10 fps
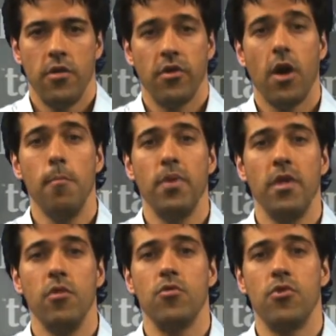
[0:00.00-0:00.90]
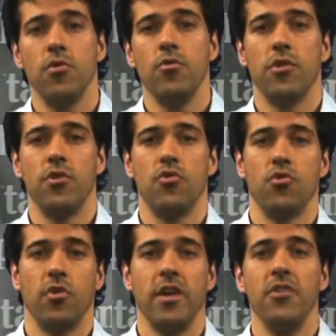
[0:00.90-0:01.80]
The company you choose should
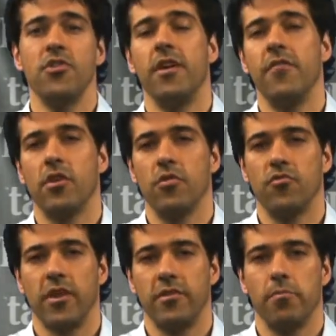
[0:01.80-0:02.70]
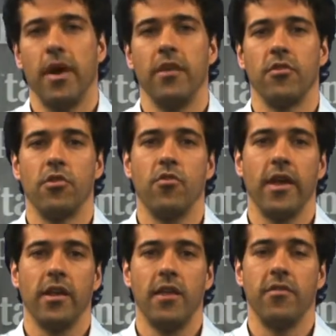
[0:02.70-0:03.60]
ensure each and every contractor pays the
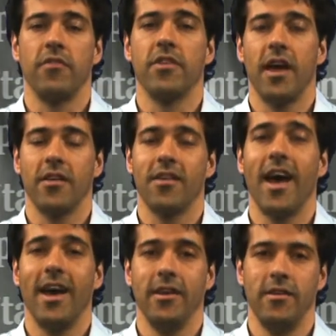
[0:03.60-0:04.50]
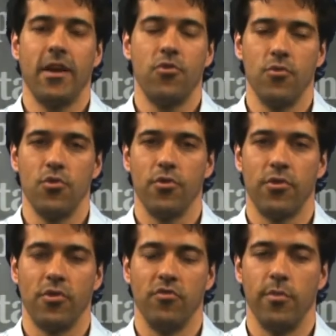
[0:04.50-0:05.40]
correct level of tax and national
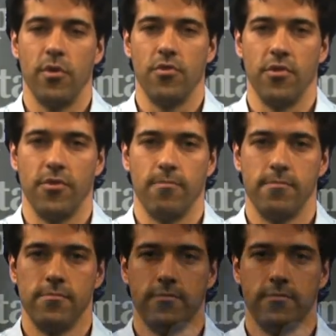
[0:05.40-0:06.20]
insurance contributions.